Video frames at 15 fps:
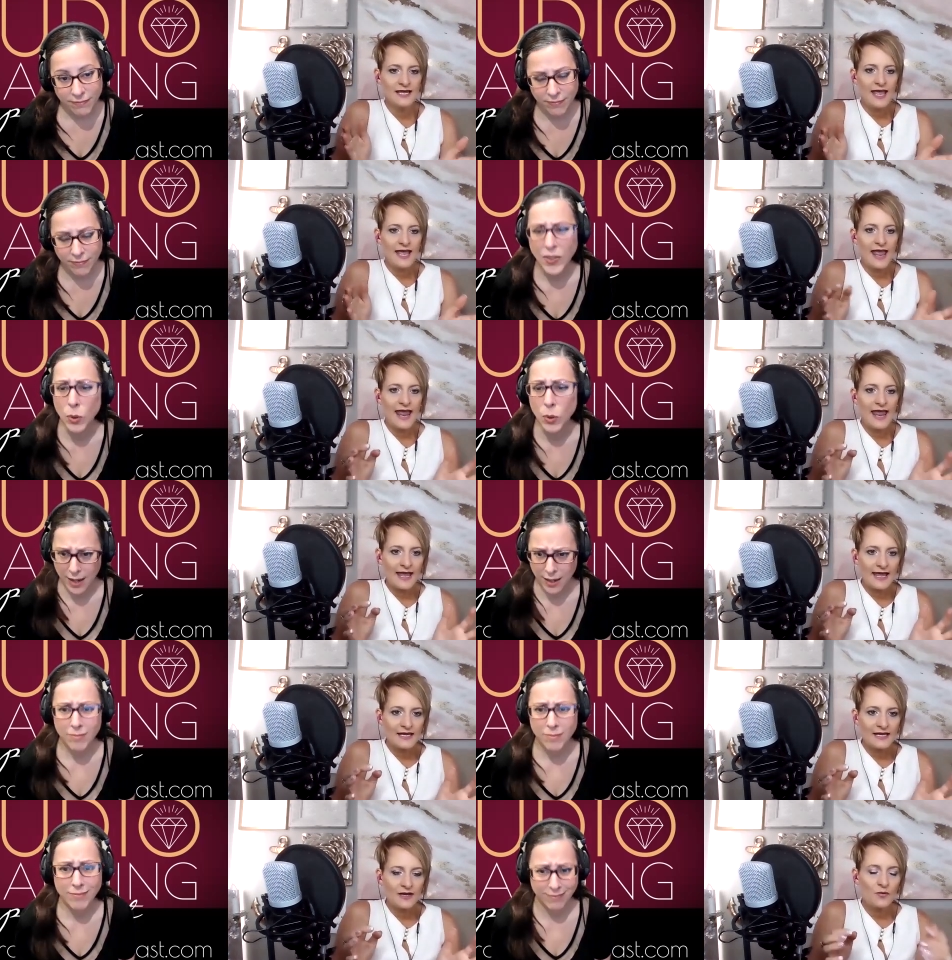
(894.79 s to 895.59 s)
Speaker 1: Oh, yeah.
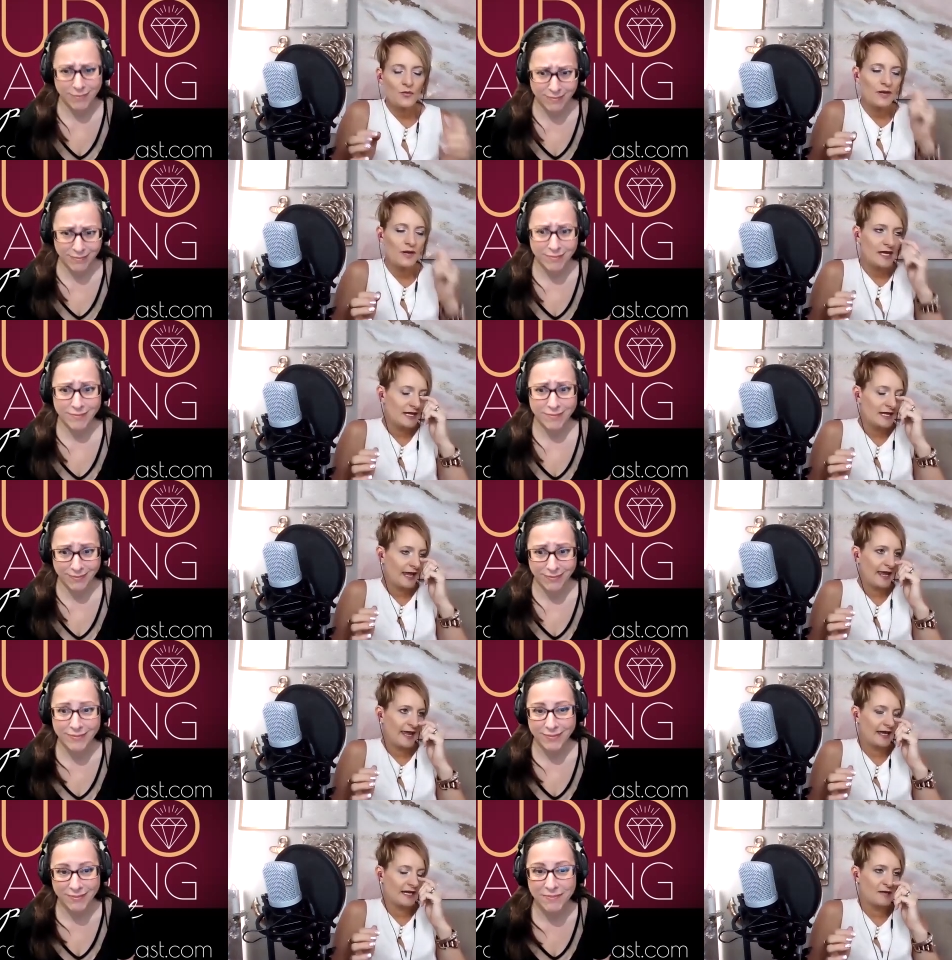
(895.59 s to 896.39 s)
And we
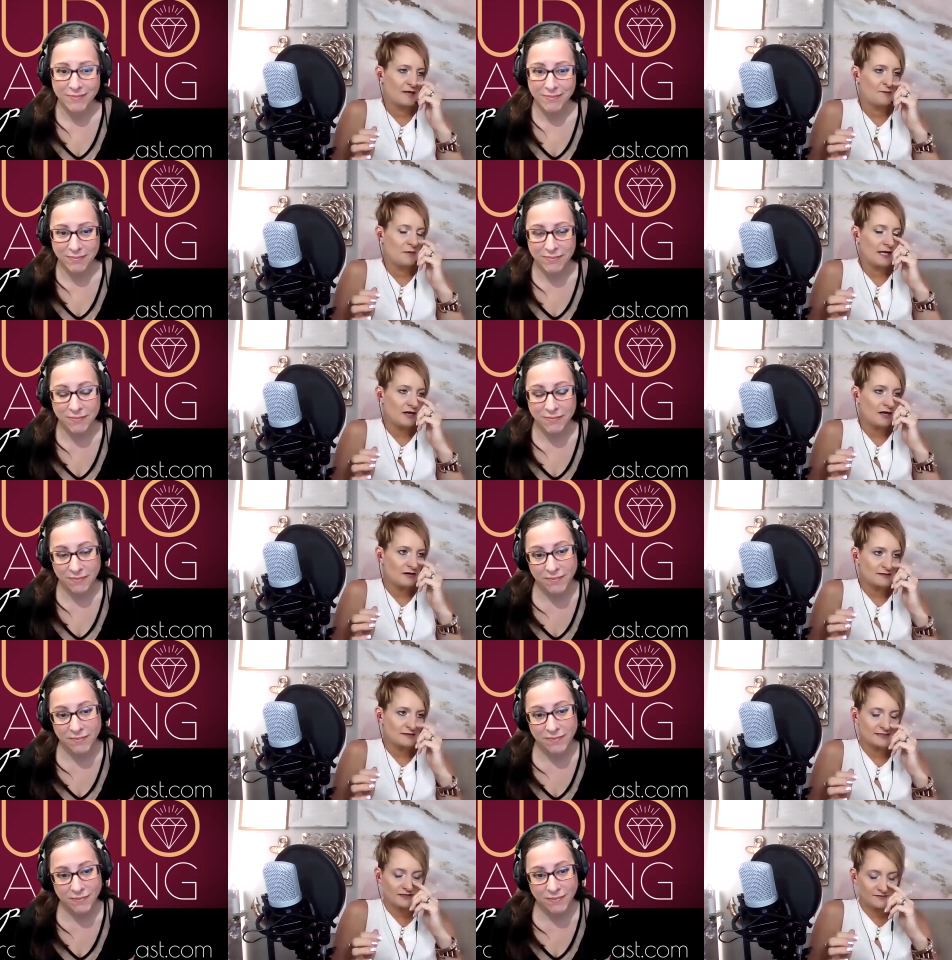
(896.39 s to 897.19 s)
can beat
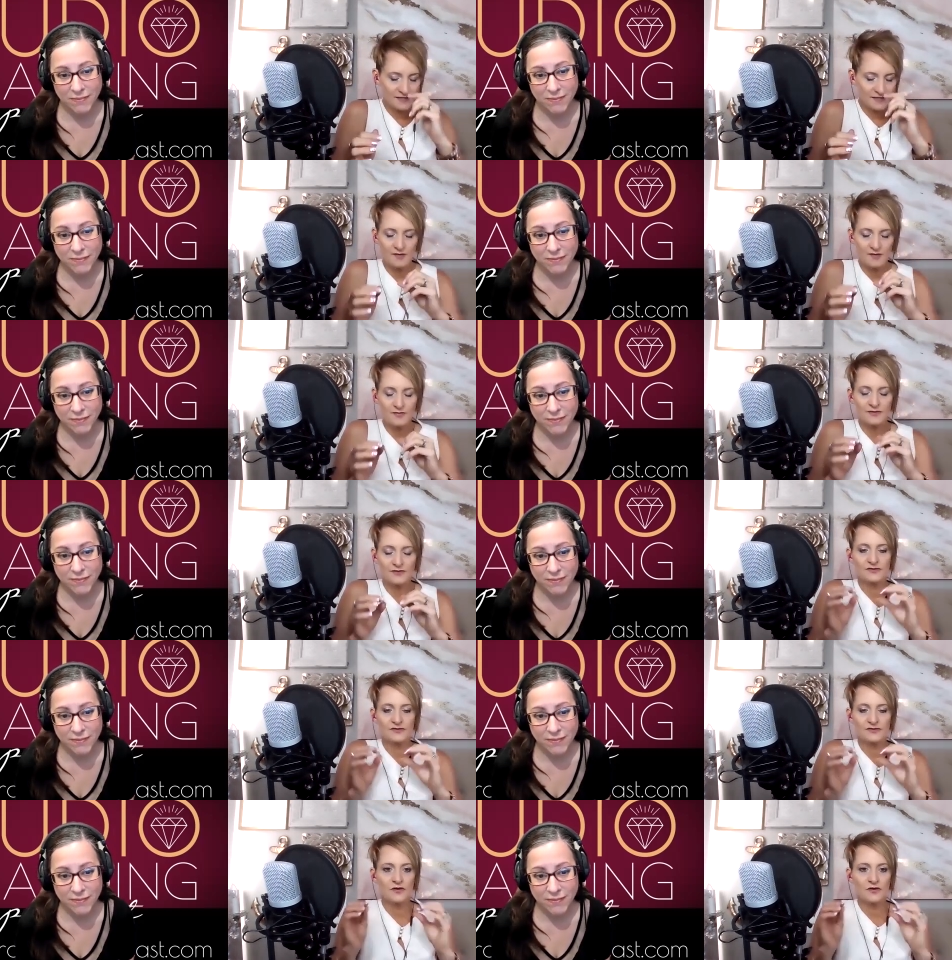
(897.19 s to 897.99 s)
ourselves up
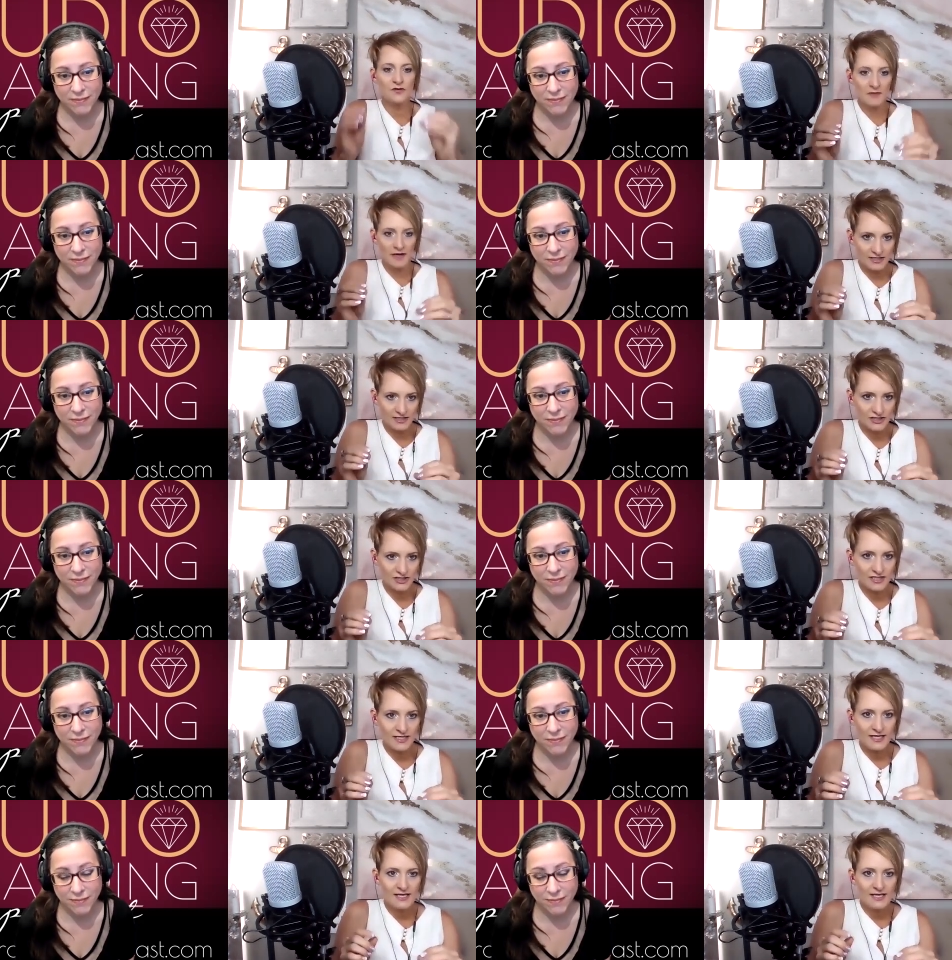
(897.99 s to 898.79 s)
so
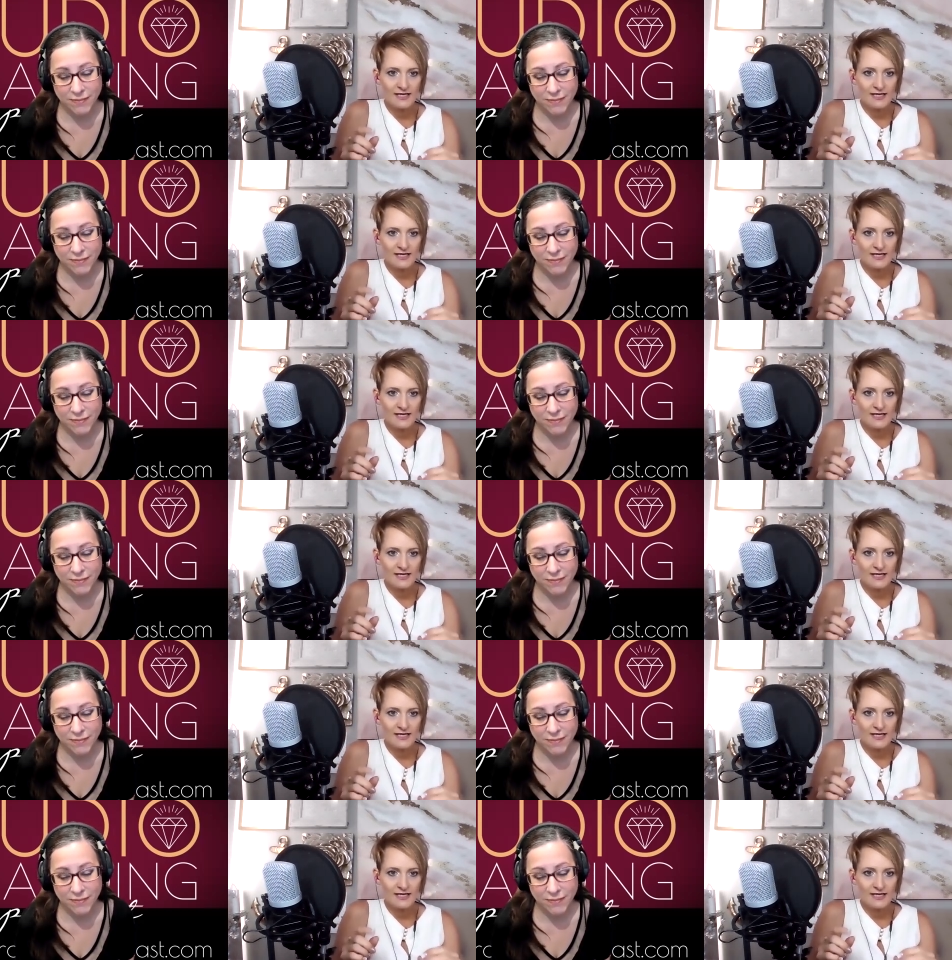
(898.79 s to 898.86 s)
much